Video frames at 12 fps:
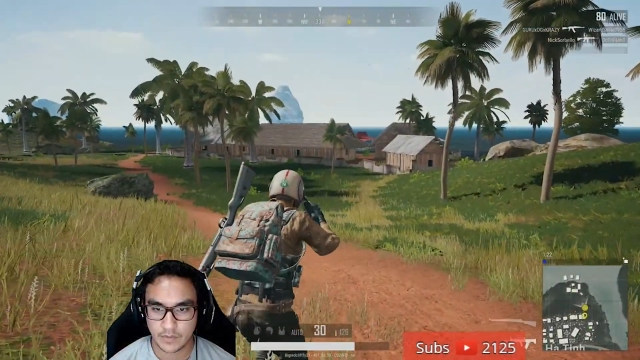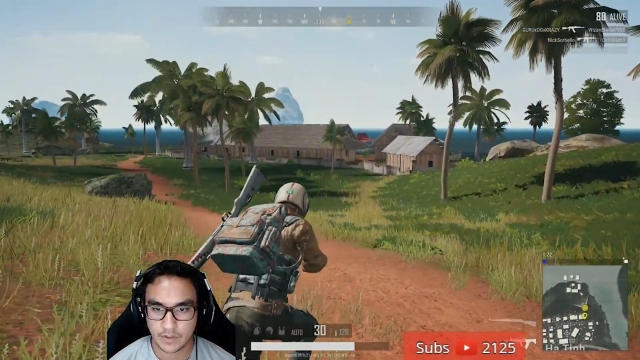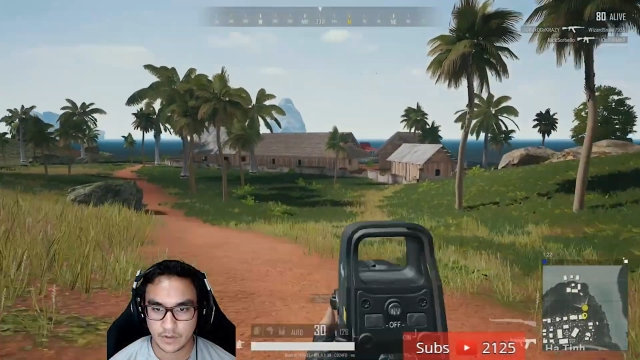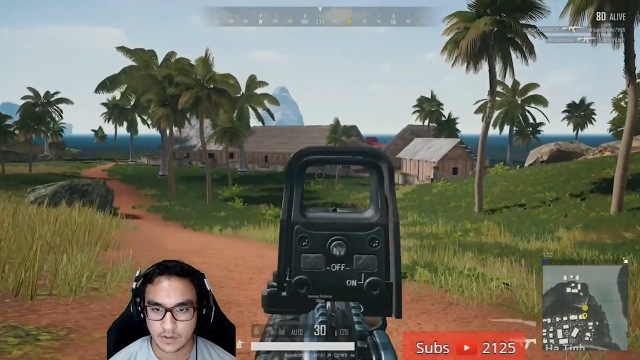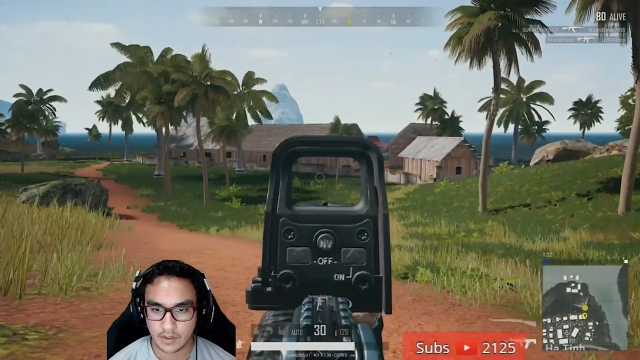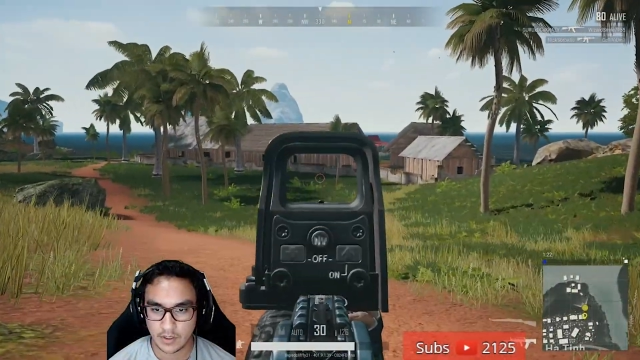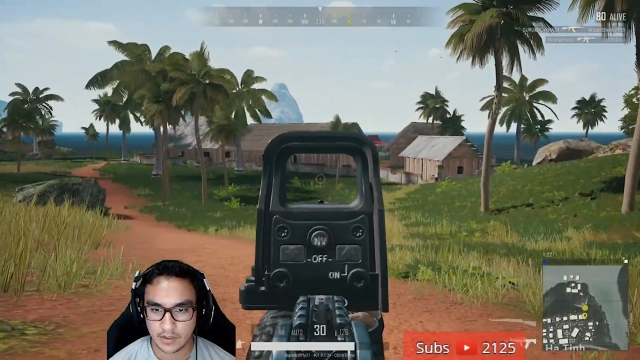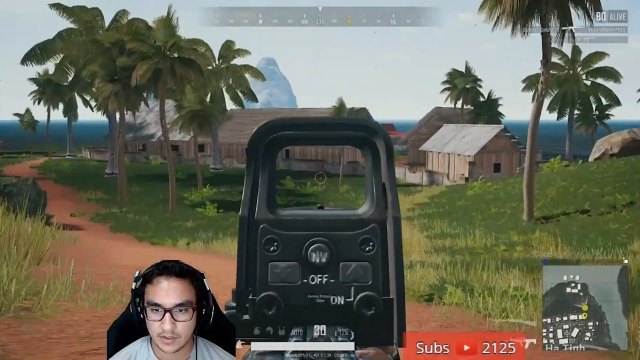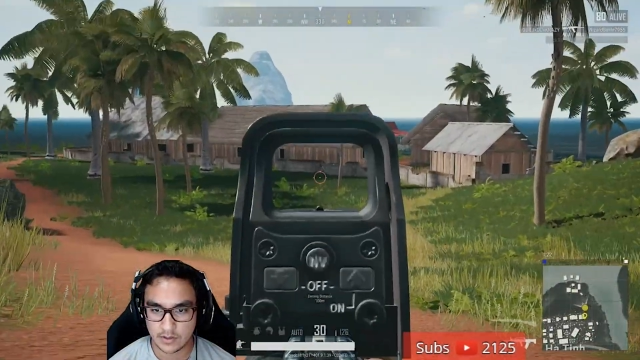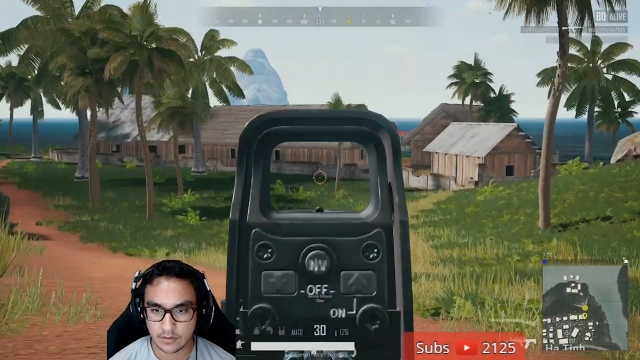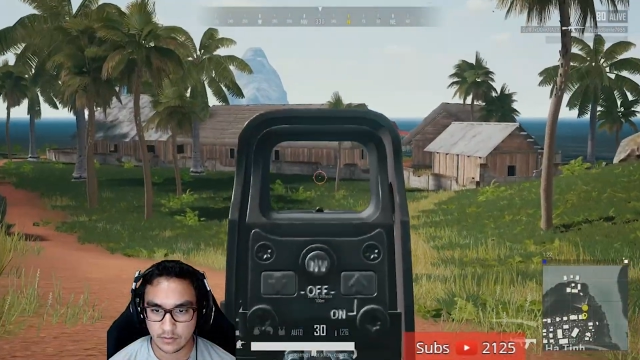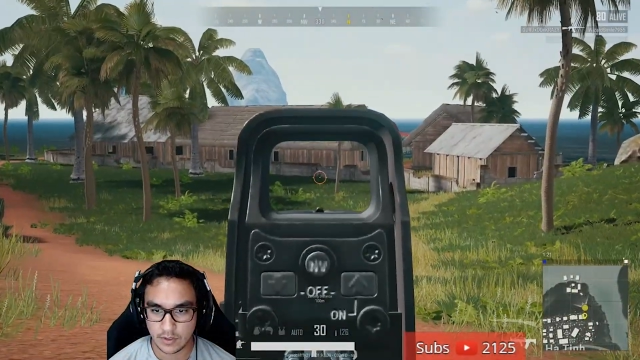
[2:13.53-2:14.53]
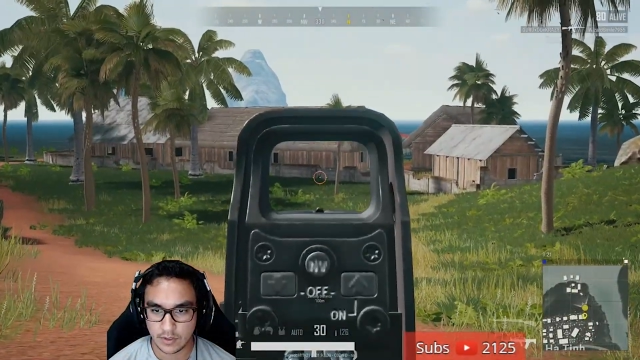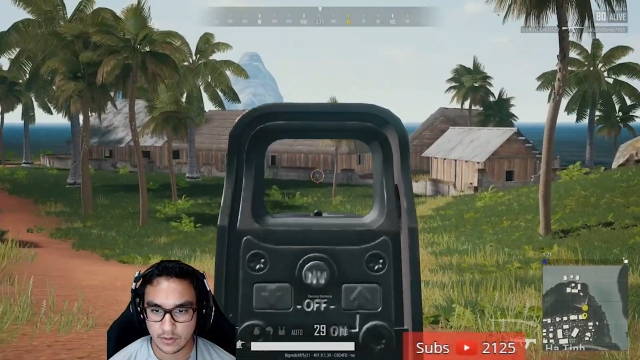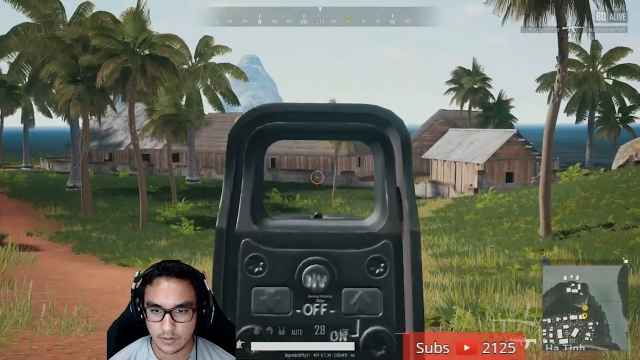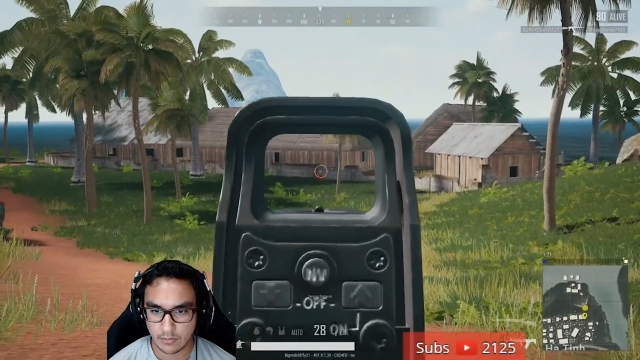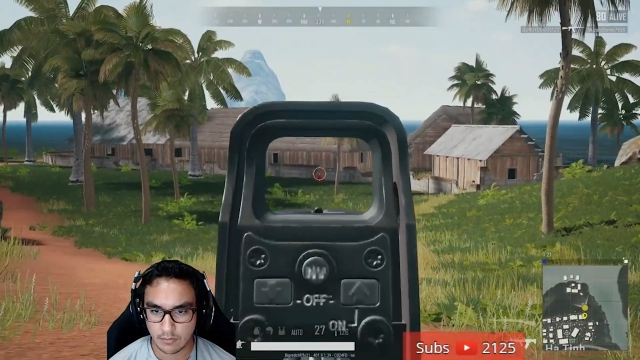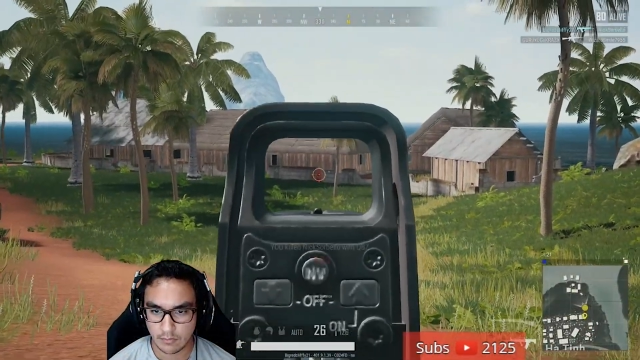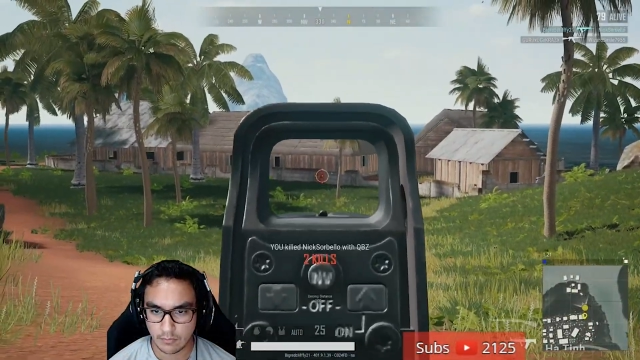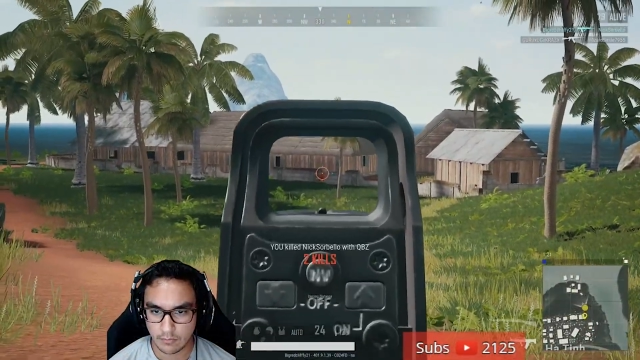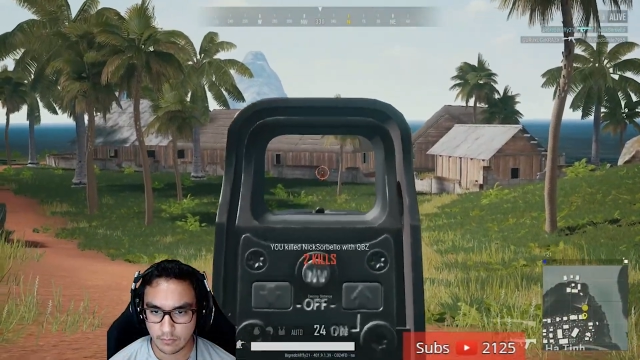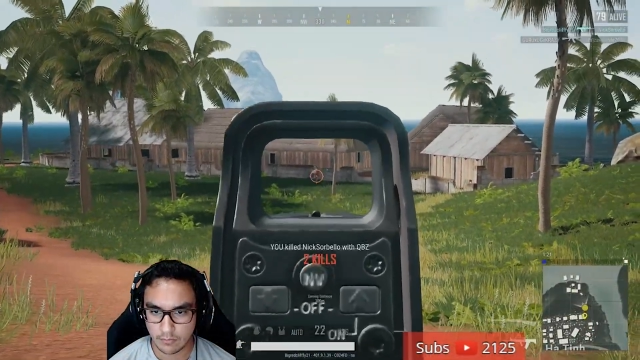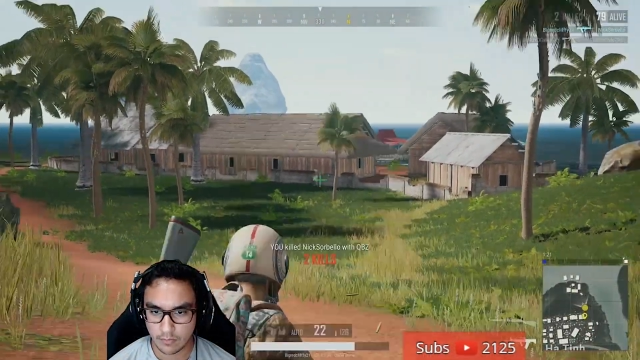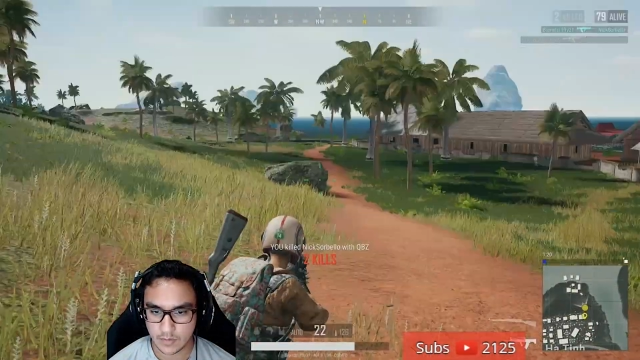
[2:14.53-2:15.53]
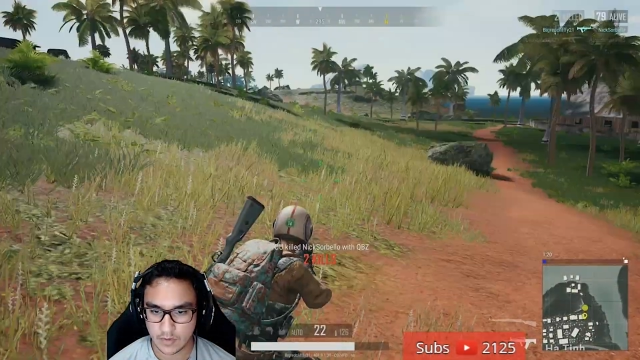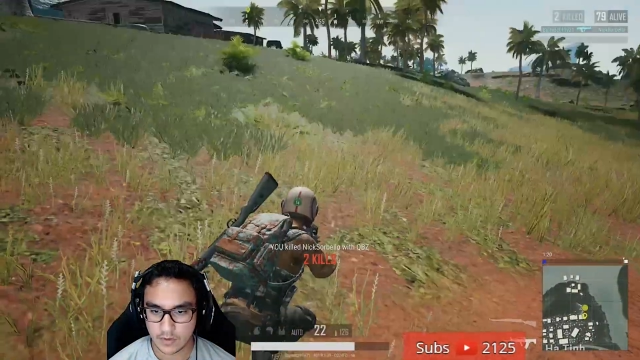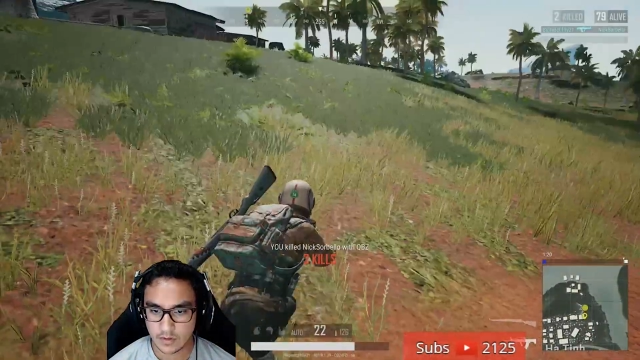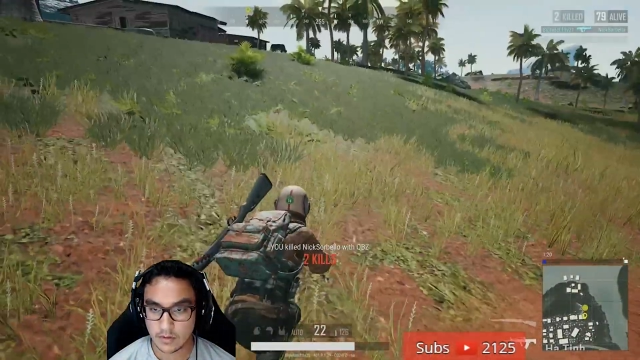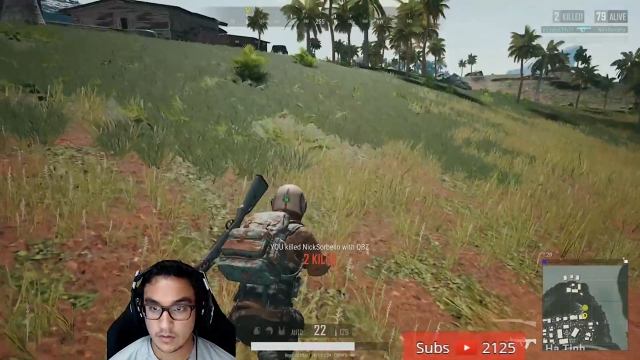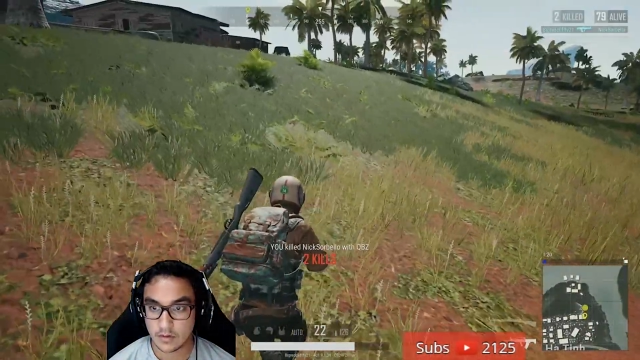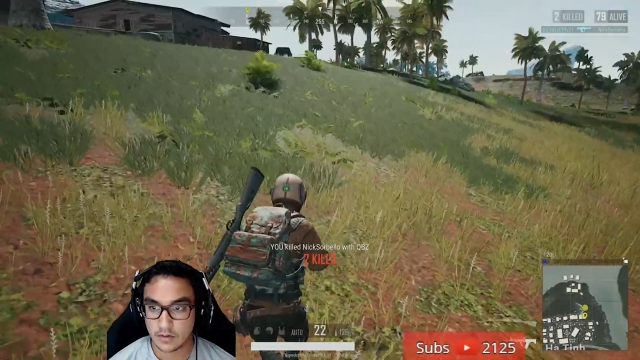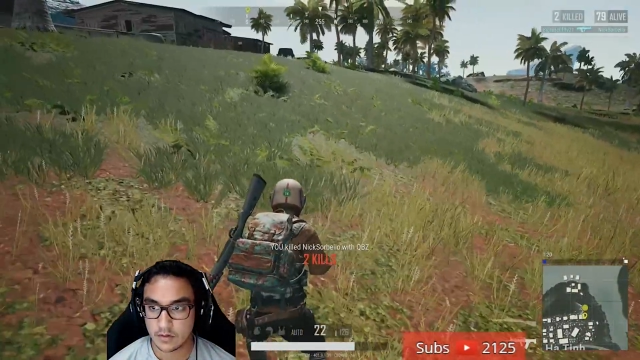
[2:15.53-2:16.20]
because it only moves your character, so it doesn't have to really